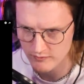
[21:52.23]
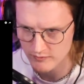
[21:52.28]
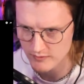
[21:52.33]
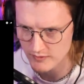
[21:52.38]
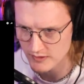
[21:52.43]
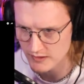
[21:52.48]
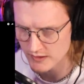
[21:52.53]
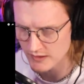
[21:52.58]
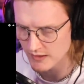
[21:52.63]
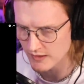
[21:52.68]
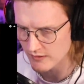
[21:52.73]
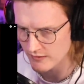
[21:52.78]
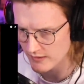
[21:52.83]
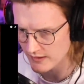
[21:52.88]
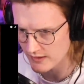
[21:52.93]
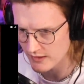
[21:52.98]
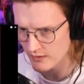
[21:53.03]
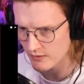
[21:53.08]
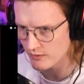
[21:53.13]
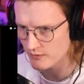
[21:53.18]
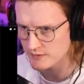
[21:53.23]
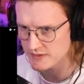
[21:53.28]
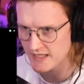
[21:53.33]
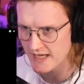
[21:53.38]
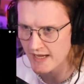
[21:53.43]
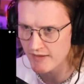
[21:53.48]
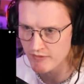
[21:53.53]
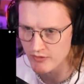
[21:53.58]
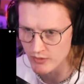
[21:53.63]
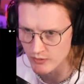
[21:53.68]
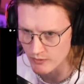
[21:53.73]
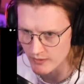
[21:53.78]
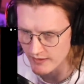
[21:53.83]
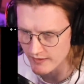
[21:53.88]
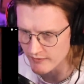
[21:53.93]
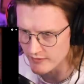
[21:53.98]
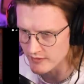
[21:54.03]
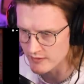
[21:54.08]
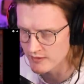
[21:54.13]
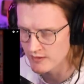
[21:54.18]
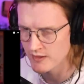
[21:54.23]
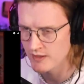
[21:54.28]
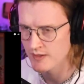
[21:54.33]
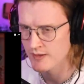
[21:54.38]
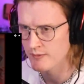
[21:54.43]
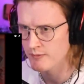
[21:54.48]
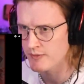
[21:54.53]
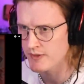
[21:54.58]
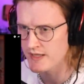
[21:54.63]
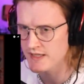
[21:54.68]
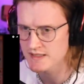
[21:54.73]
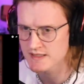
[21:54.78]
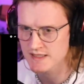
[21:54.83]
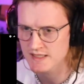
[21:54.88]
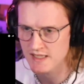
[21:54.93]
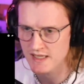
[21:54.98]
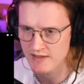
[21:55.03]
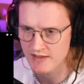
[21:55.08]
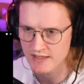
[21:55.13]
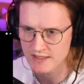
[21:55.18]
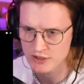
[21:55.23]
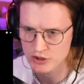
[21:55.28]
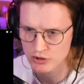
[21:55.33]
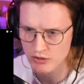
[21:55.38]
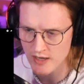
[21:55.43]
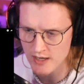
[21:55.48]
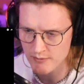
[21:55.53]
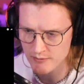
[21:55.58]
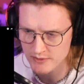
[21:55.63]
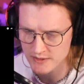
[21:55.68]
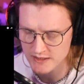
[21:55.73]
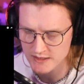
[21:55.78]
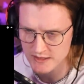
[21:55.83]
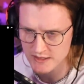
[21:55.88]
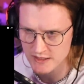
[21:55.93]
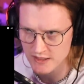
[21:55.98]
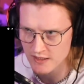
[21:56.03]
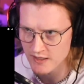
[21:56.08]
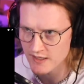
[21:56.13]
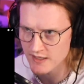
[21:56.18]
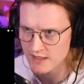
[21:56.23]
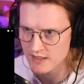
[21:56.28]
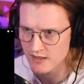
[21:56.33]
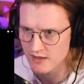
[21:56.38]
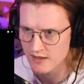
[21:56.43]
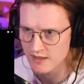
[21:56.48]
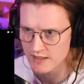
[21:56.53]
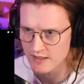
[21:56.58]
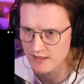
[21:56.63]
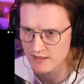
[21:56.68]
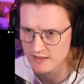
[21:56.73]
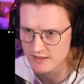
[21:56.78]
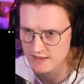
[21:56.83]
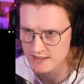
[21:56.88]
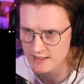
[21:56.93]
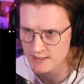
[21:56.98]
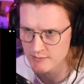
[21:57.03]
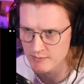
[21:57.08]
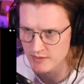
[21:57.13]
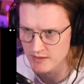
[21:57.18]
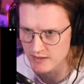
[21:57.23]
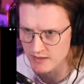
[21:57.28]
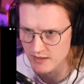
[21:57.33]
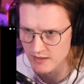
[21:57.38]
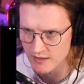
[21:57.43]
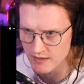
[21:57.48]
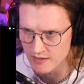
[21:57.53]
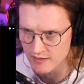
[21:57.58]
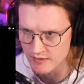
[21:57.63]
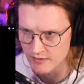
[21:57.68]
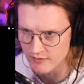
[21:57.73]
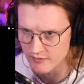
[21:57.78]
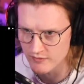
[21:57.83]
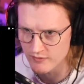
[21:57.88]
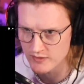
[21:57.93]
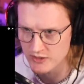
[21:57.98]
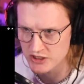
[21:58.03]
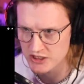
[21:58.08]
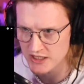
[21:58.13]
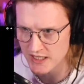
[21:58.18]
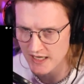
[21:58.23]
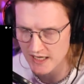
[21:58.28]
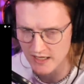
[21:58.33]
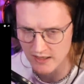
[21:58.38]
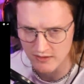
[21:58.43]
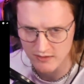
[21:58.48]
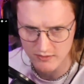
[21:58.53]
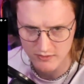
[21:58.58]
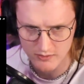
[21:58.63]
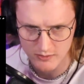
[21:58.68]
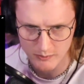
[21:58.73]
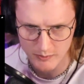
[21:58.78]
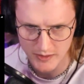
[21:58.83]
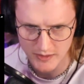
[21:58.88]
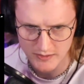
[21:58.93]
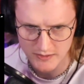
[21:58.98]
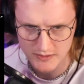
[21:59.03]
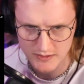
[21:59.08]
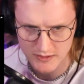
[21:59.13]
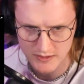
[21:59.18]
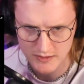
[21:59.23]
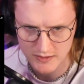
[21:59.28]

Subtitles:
they go up to heaven or whatever. But this is that they're trapped inside like a demon kind of shell almost.